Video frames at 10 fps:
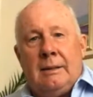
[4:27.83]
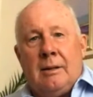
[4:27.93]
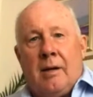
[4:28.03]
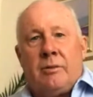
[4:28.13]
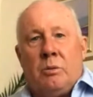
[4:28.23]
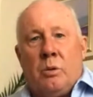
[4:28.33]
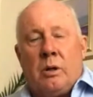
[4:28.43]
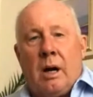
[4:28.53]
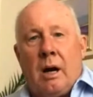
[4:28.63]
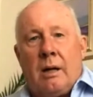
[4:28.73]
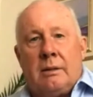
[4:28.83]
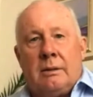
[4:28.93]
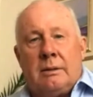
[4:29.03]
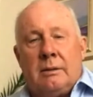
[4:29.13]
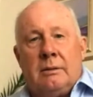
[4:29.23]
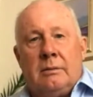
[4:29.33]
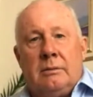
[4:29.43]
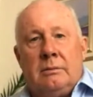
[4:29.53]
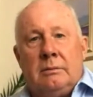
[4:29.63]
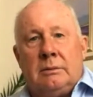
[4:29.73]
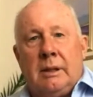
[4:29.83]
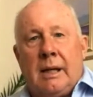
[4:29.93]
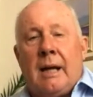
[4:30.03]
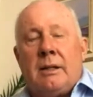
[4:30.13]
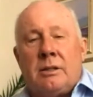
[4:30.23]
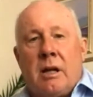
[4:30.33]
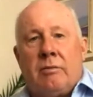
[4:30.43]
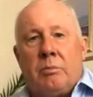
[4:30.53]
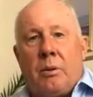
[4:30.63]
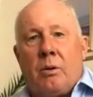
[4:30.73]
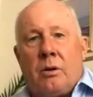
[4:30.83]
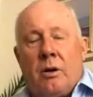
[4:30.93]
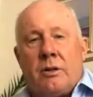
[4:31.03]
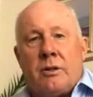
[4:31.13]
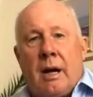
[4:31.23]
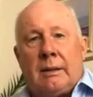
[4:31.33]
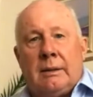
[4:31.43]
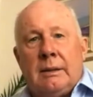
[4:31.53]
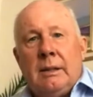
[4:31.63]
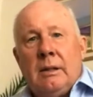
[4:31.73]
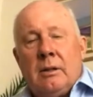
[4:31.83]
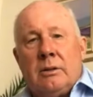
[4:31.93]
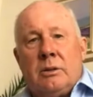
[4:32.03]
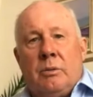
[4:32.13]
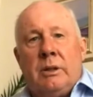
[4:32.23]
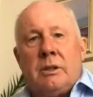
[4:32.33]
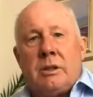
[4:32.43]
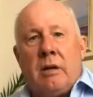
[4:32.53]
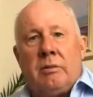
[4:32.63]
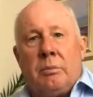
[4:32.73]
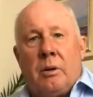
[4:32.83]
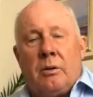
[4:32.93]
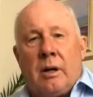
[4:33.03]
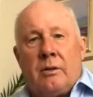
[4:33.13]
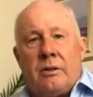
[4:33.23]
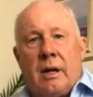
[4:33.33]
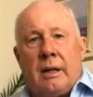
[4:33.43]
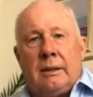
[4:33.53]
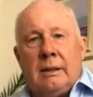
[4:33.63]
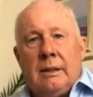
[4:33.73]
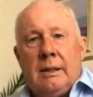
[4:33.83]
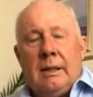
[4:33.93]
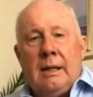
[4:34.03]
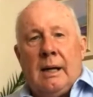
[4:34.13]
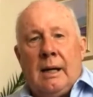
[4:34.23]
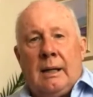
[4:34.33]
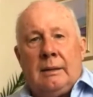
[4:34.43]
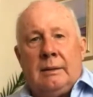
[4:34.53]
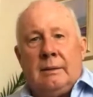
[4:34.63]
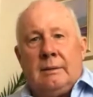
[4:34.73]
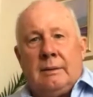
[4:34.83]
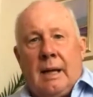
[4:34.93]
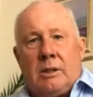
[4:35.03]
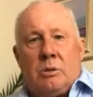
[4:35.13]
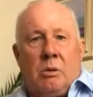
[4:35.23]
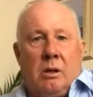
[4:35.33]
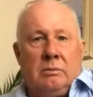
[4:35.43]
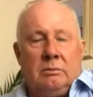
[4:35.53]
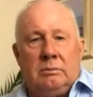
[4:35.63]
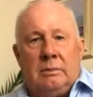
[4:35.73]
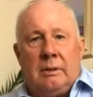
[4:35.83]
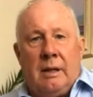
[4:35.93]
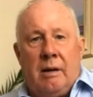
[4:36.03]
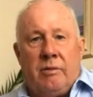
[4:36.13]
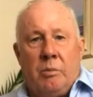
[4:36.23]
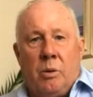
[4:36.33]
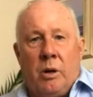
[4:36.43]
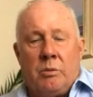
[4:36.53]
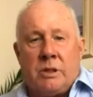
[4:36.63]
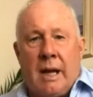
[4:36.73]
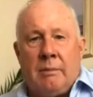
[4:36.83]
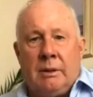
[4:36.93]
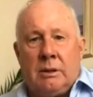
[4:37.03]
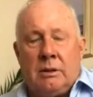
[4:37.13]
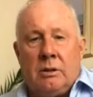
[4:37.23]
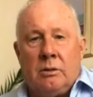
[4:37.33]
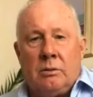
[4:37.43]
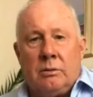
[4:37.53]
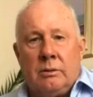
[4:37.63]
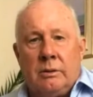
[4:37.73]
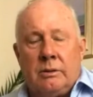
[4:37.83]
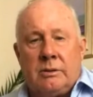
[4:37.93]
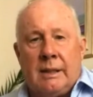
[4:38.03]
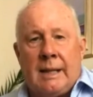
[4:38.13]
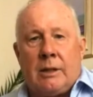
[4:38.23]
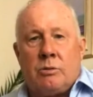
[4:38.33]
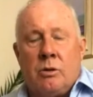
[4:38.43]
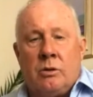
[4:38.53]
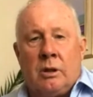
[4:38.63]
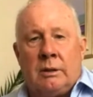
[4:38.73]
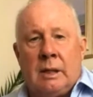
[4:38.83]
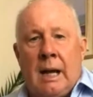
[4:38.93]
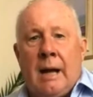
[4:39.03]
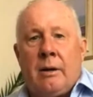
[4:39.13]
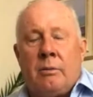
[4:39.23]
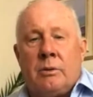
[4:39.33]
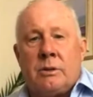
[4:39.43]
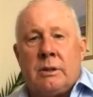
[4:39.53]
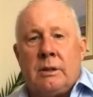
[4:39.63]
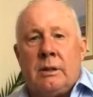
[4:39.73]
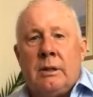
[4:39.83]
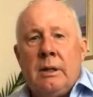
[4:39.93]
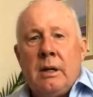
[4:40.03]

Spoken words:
you have to work hard to gain yourself a pro contract, or to win yourself a pro contract, and that's what every boy was aiming to do. Is the next rung on the ladder was to